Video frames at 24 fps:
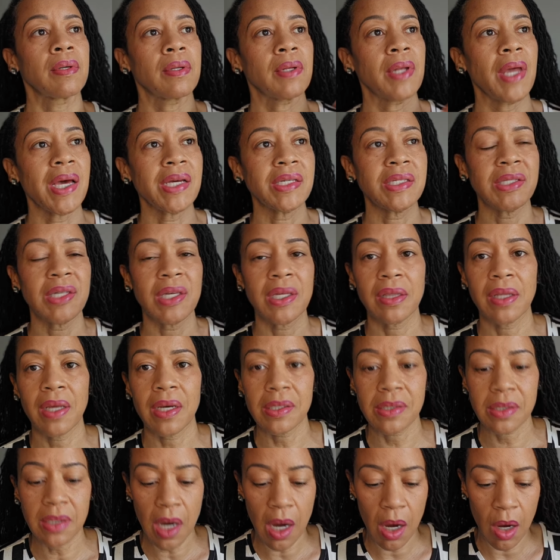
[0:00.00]
That's it.
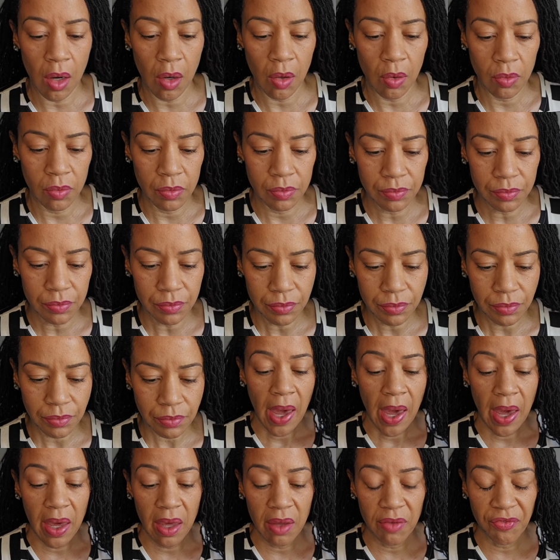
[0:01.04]
That's all.
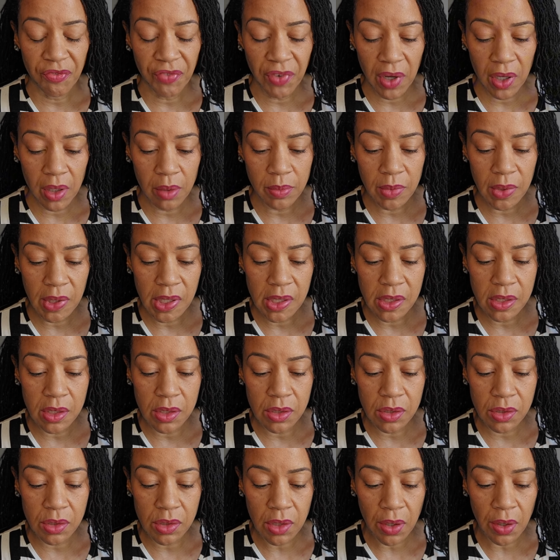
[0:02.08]
And families
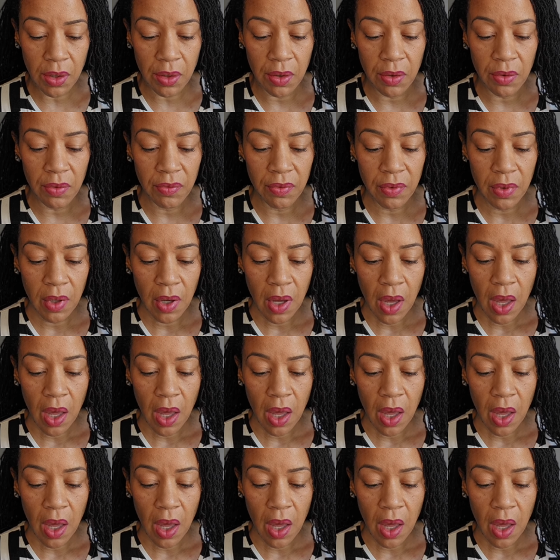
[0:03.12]
deserve